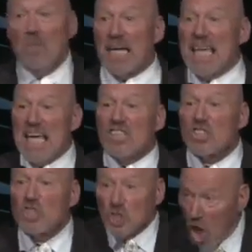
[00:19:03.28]
but he is
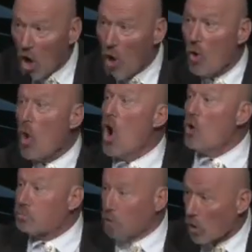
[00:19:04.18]
so
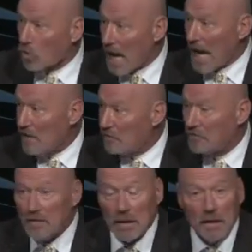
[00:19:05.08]
pro-life